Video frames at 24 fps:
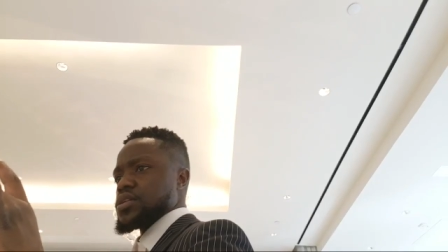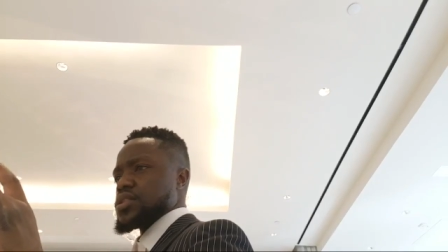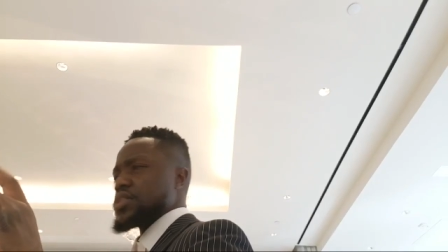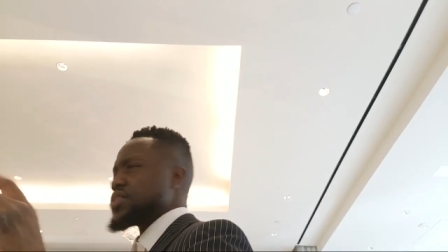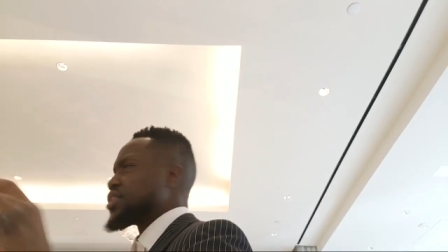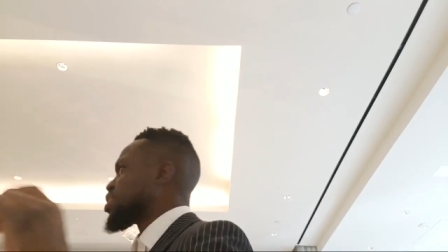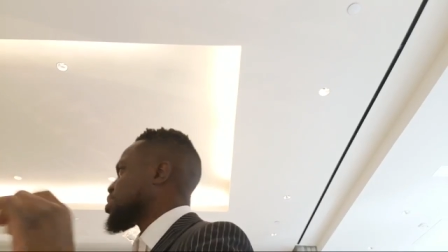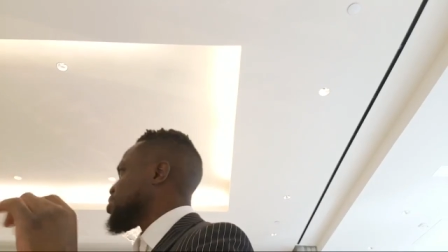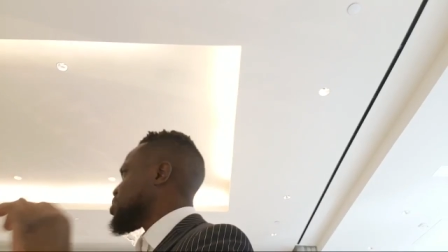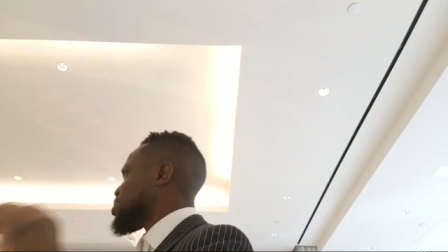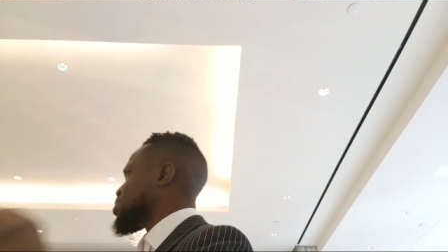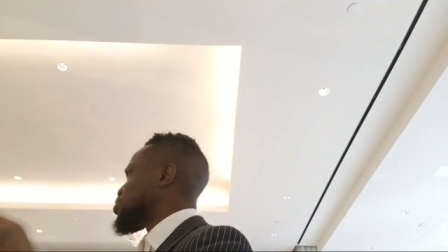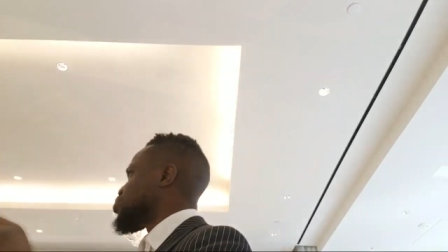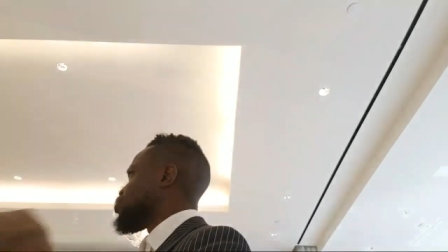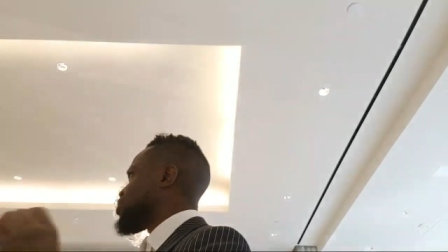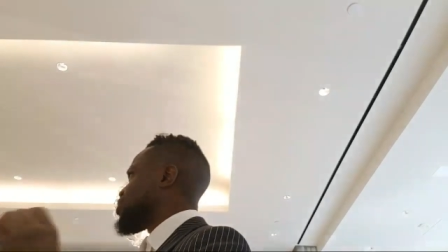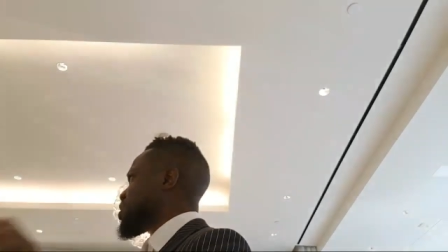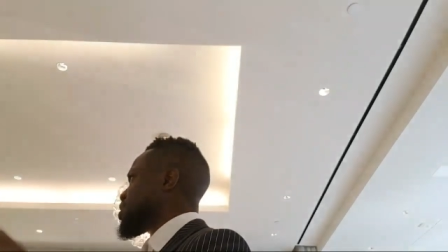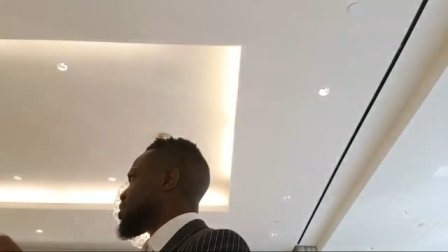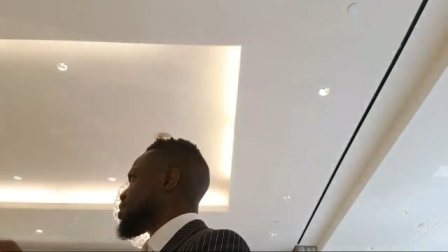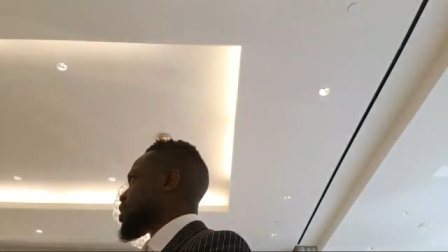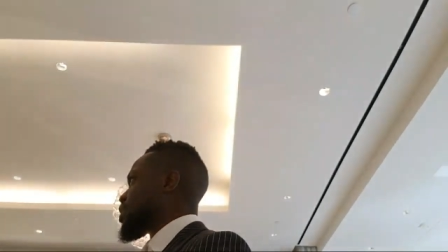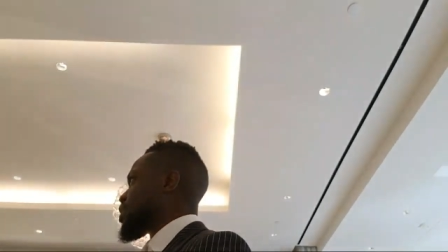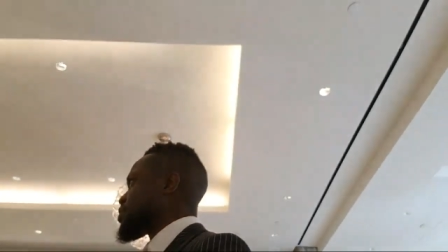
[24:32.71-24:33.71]
they're
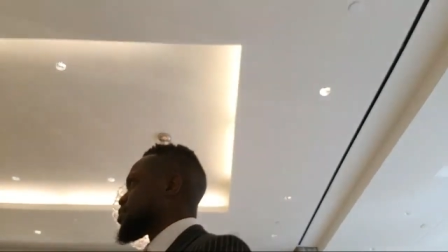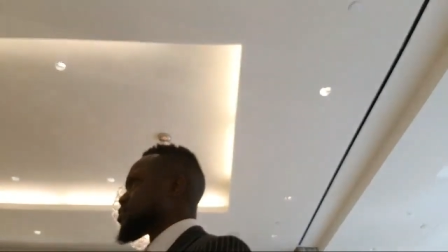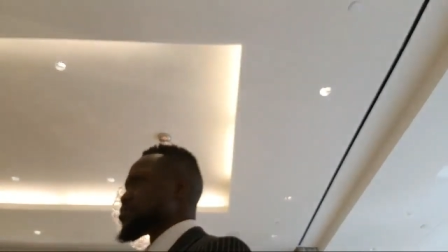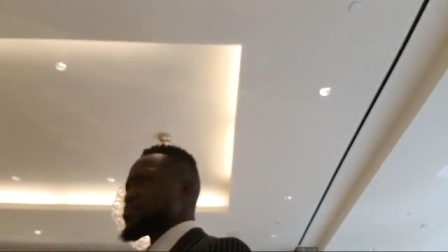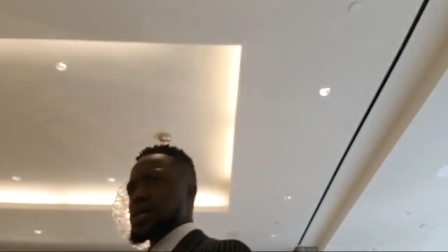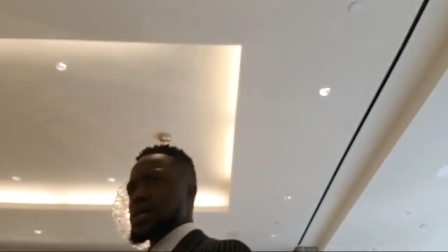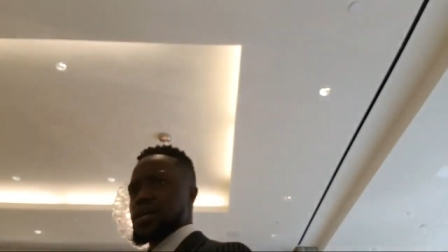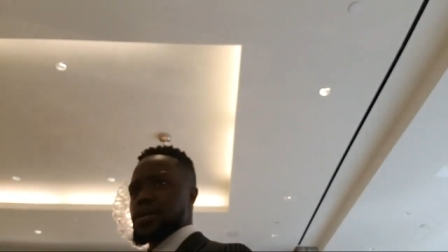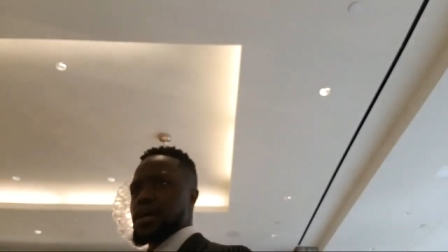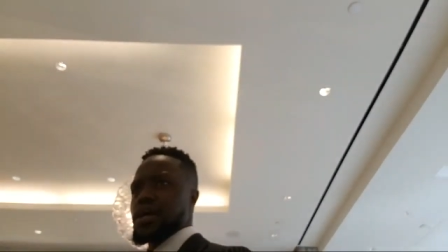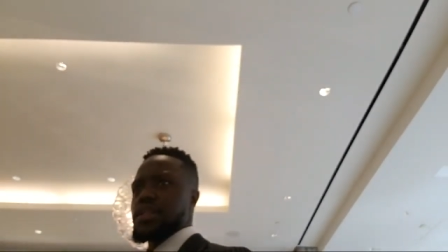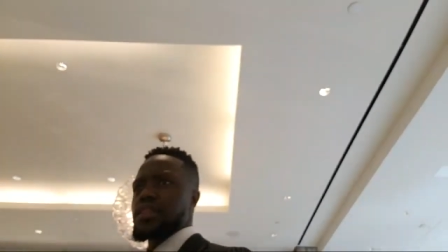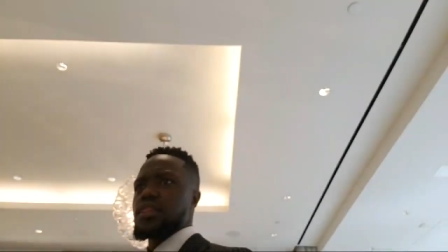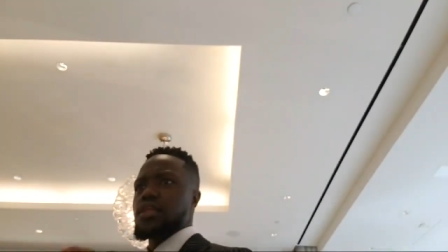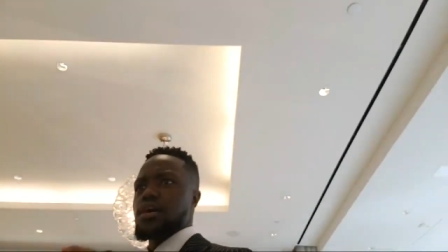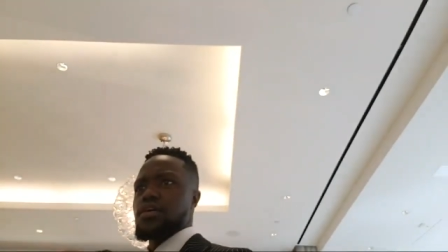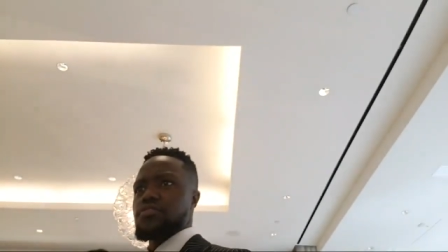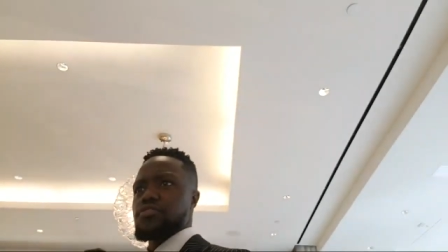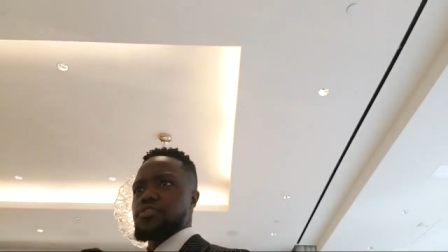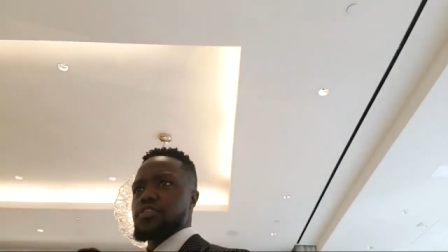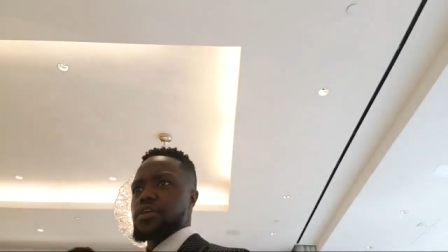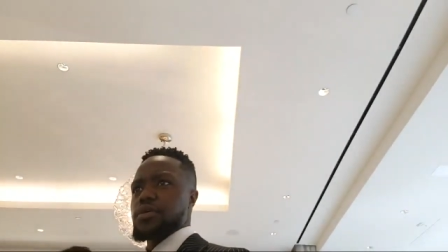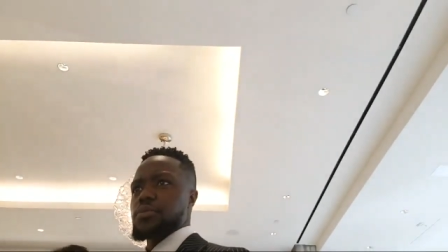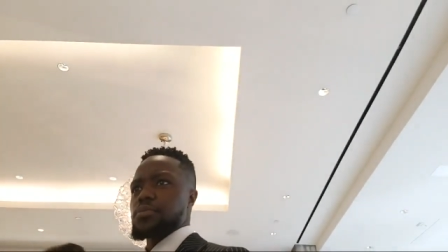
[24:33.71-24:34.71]
really light, but I
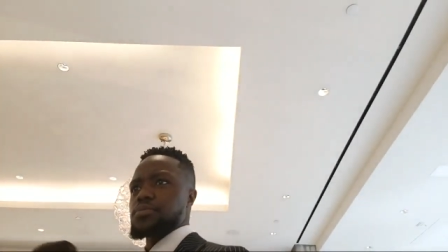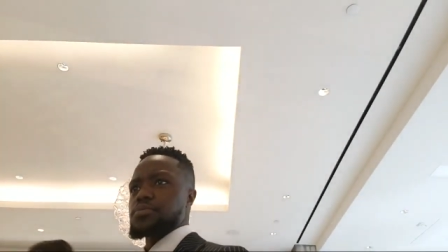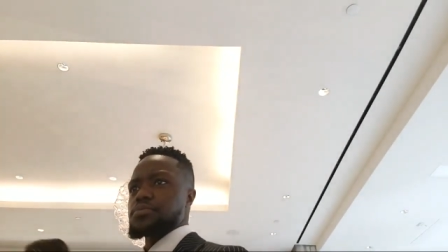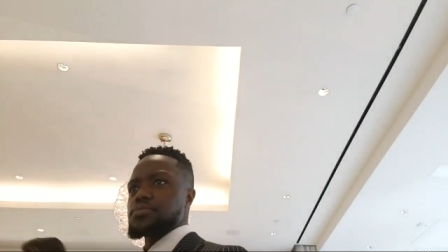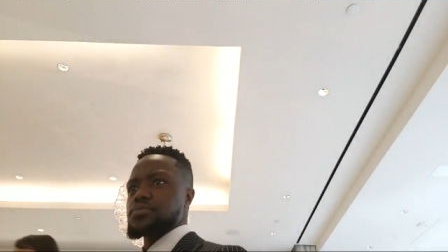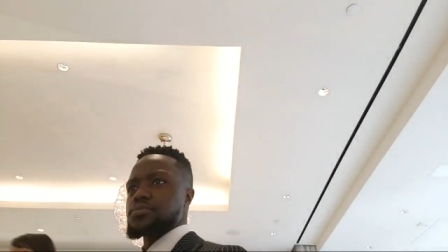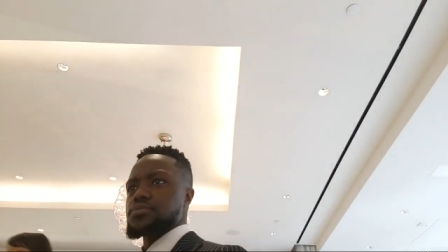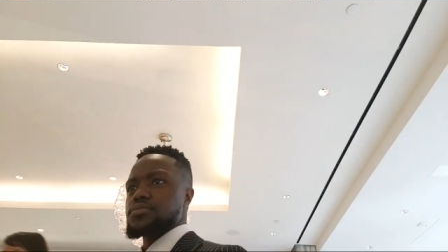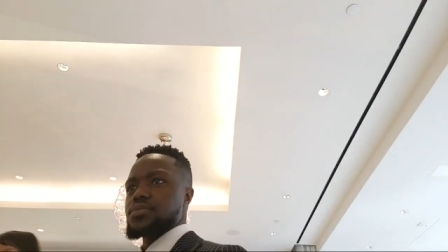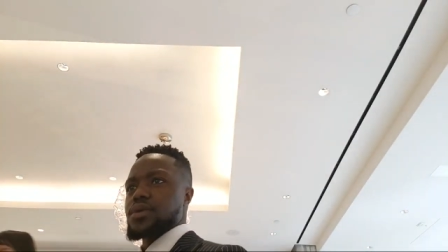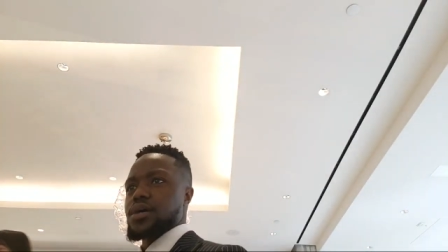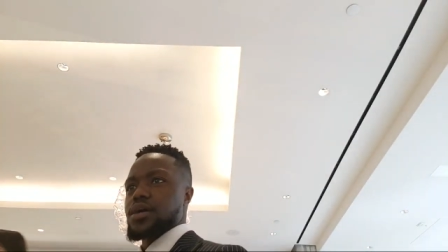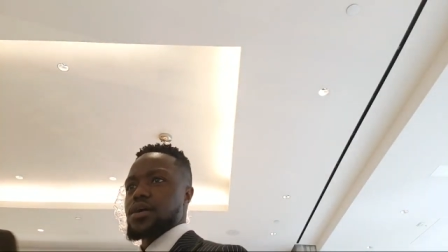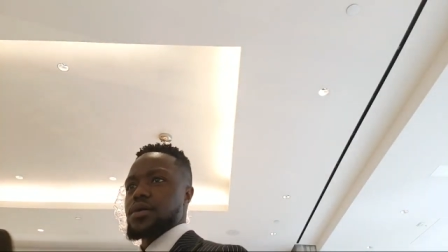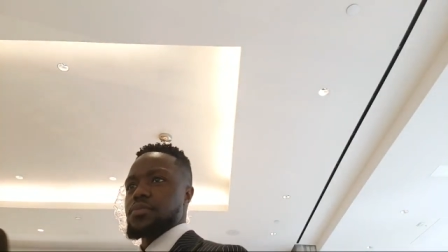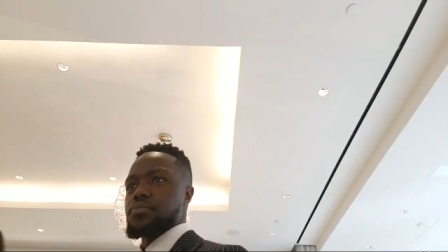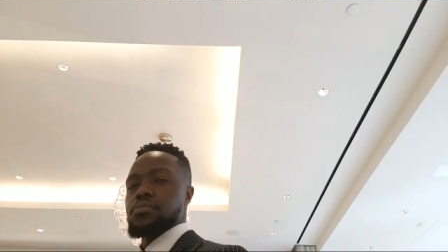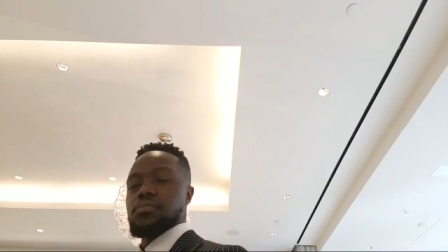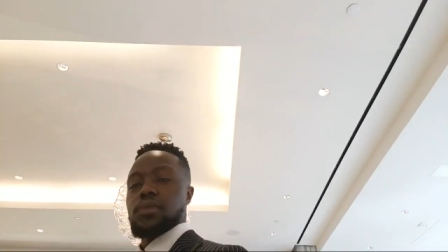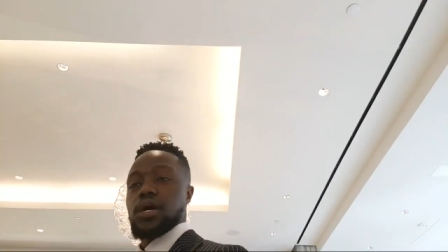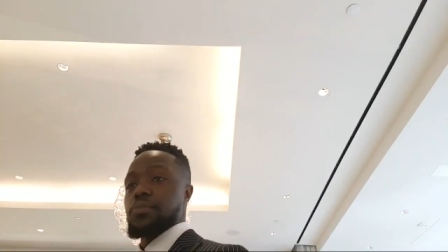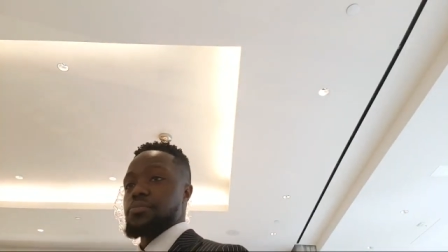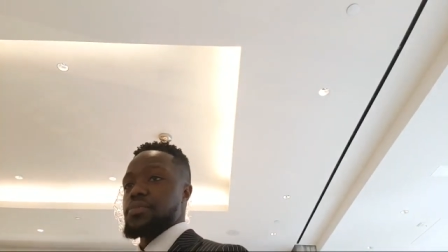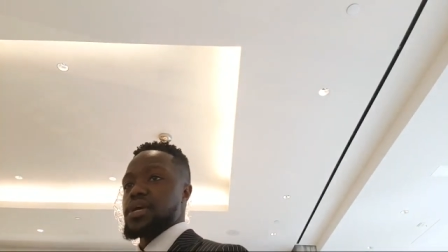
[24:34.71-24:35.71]
love them. Mm-hmm. Um,
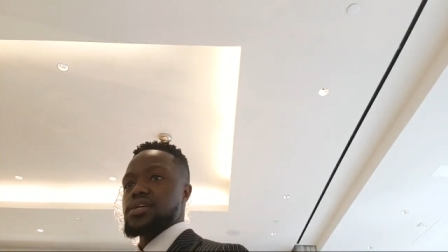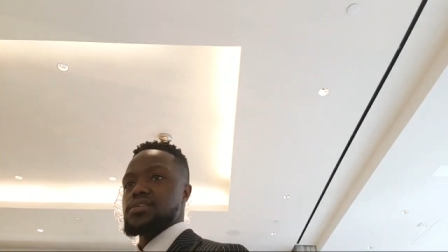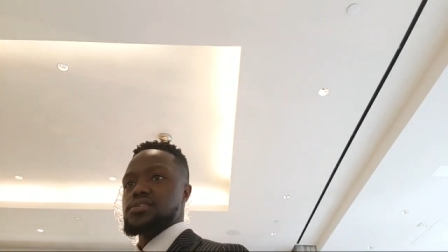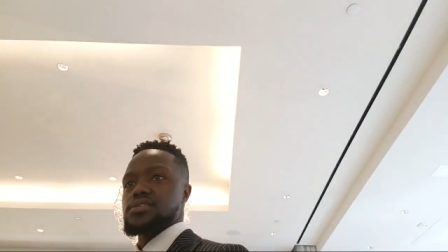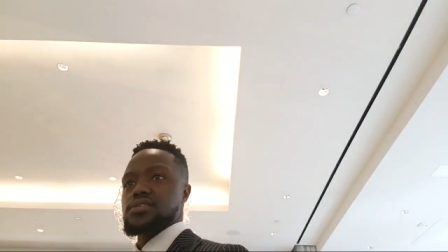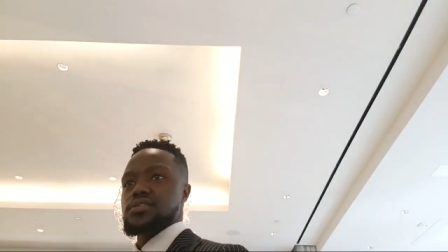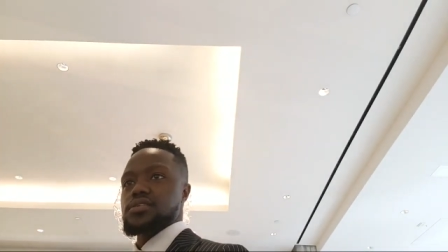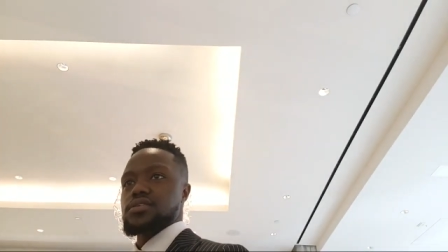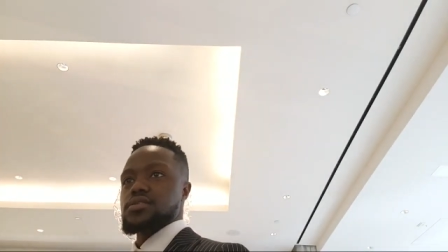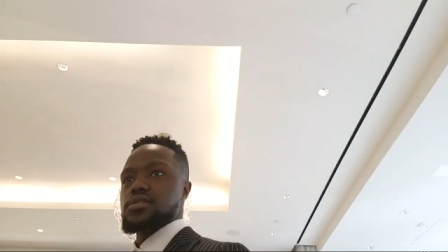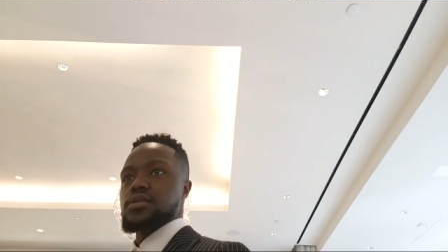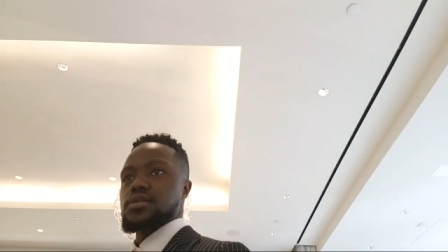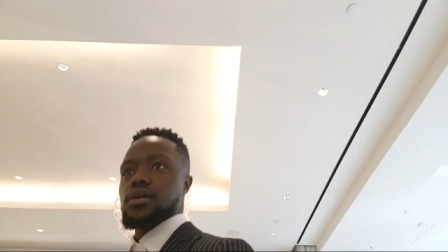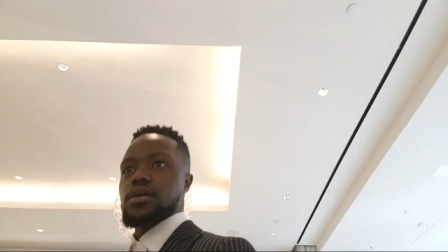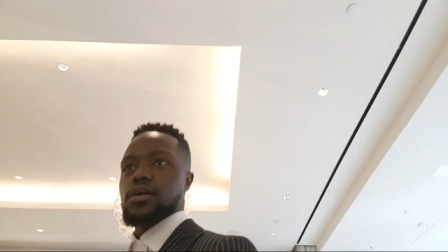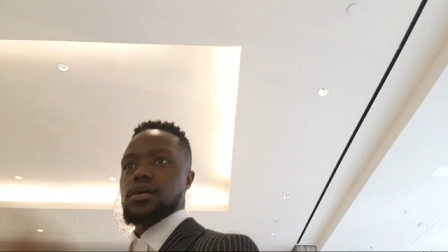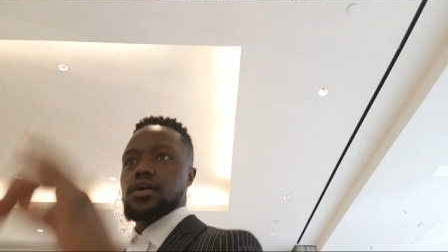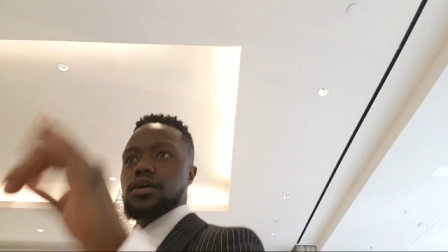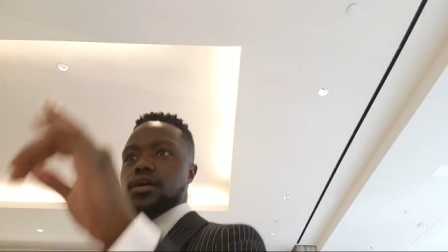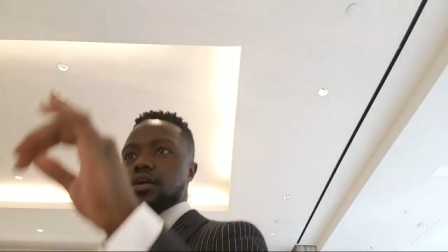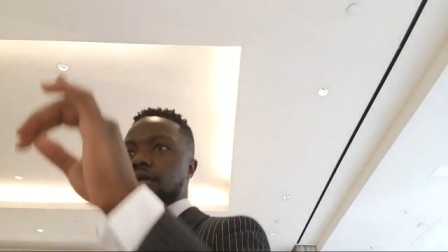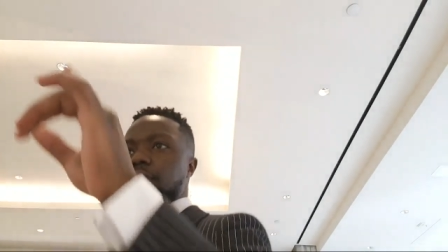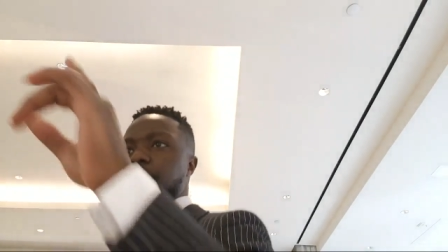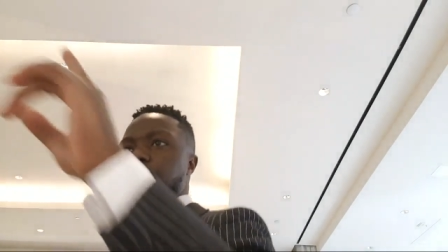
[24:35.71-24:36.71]
amazing.
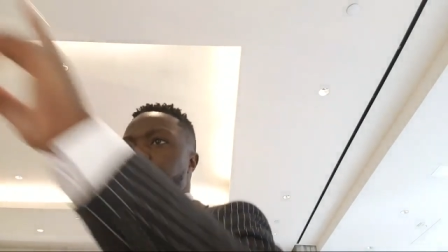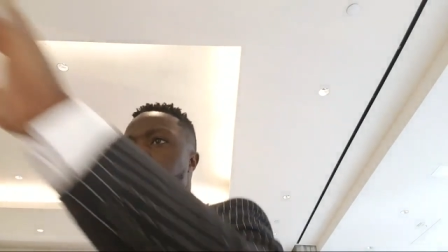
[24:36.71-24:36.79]
Uh,